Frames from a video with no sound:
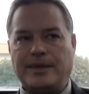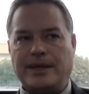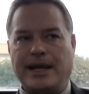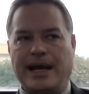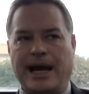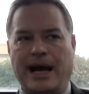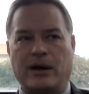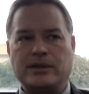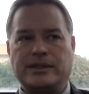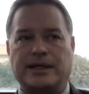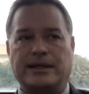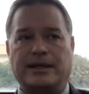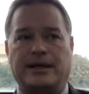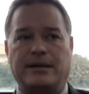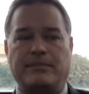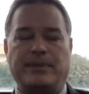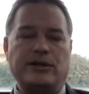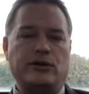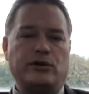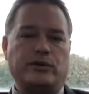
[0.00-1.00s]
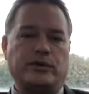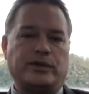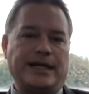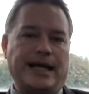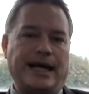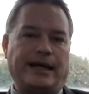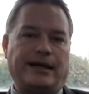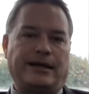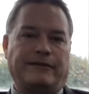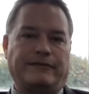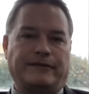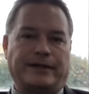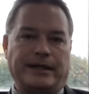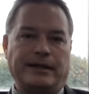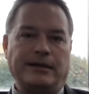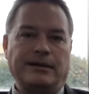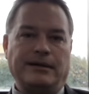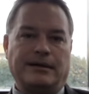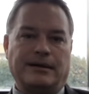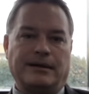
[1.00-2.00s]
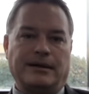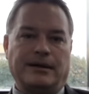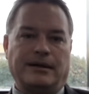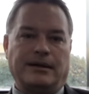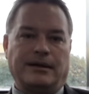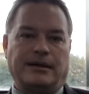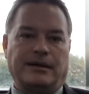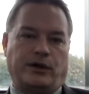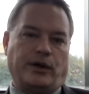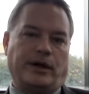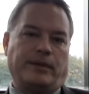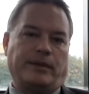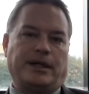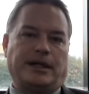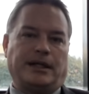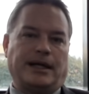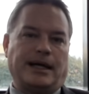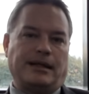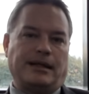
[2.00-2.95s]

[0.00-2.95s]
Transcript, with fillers: how is it going to be used negatively, the criminal